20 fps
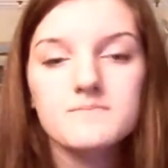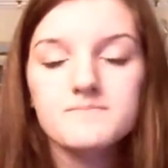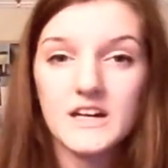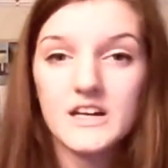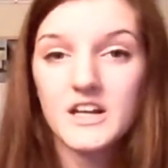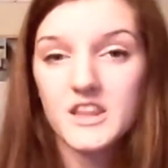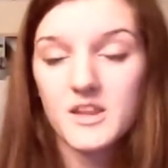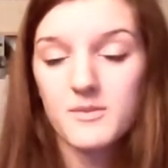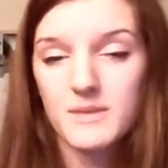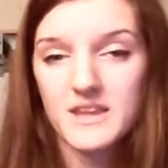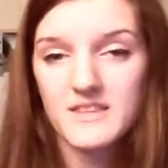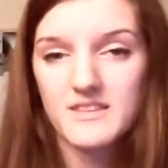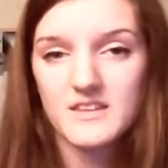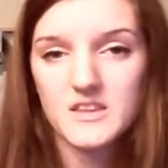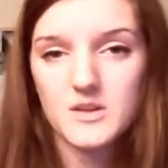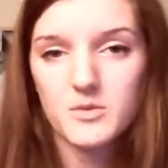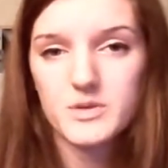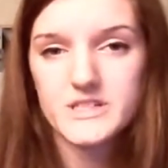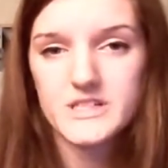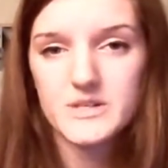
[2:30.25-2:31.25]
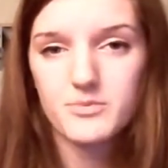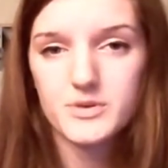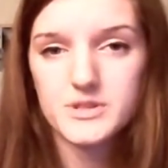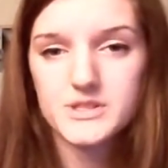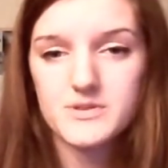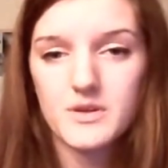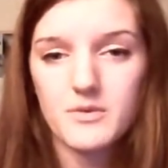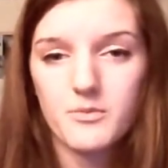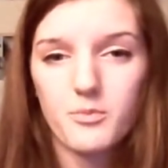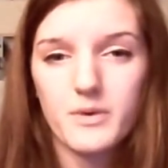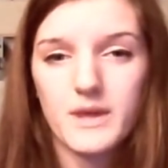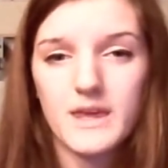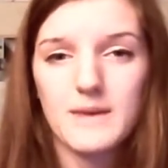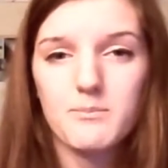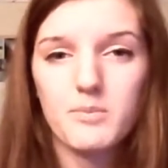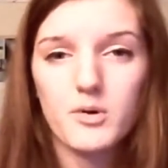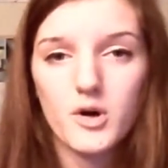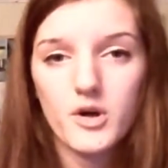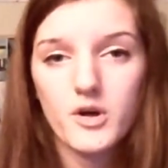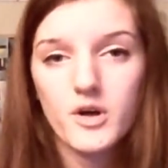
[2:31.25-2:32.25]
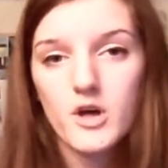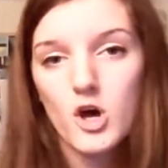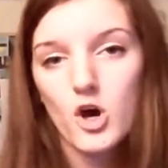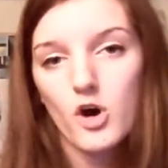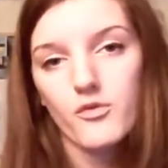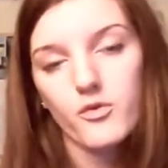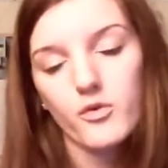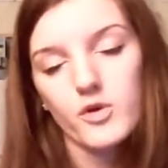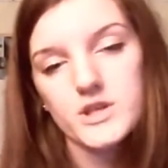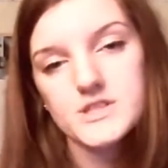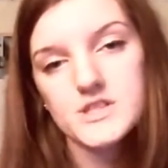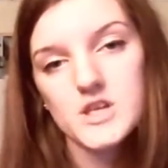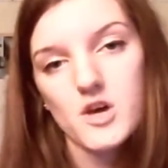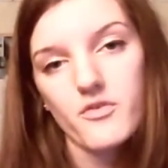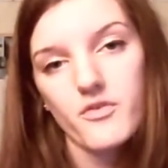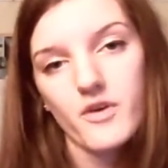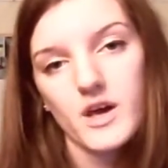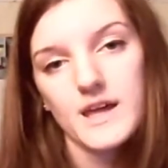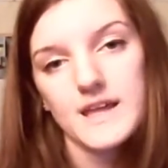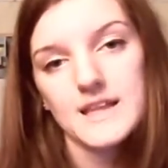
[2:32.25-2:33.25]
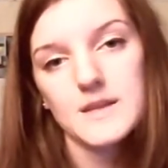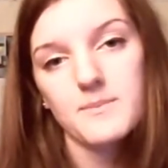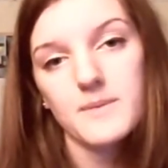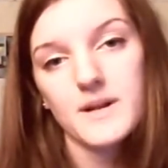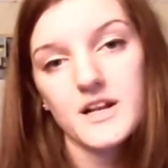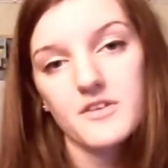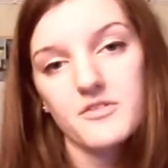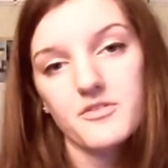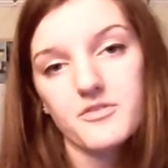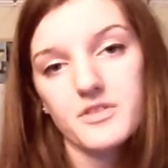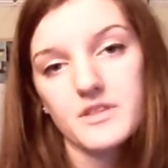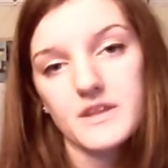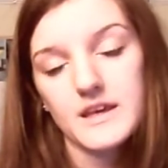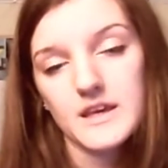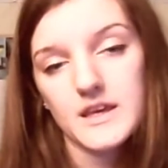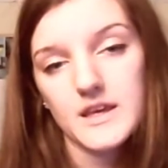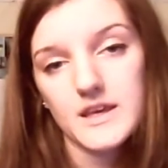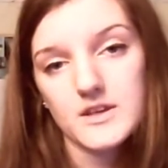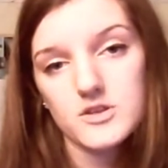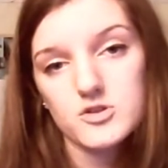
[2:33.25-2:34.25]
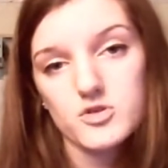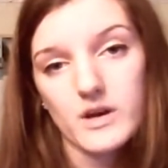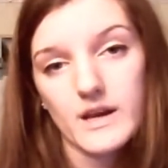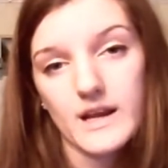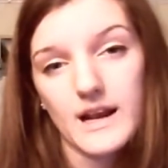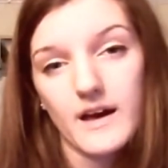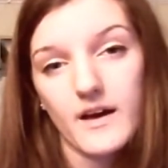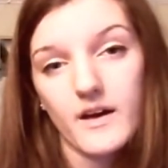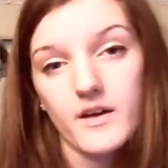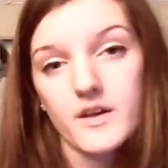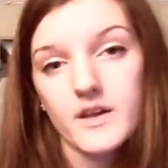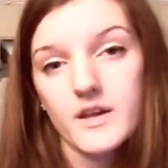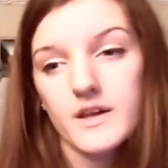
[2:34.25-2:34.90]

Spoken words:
Another main thing that we did was that we put a voiceover in the middle of the trailer,